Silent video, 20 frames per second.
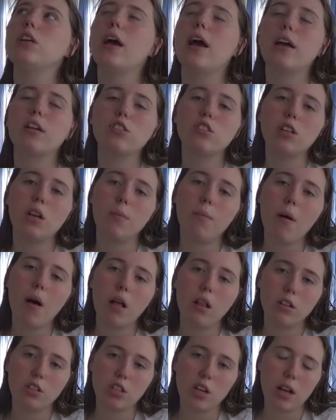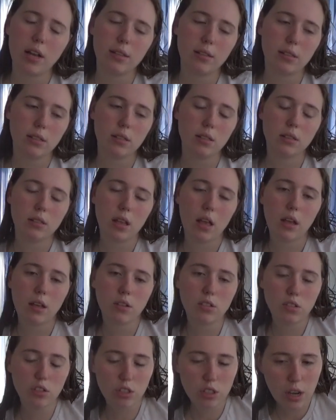actually apologizes
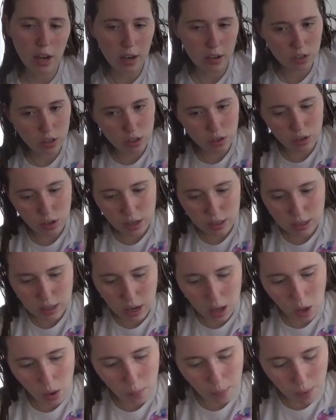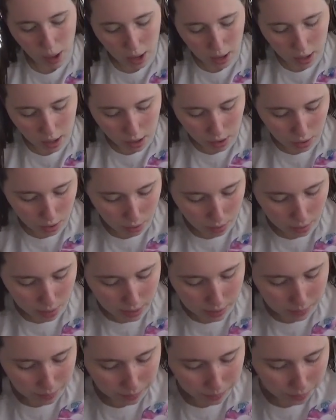and she actually tries to help Maya through it.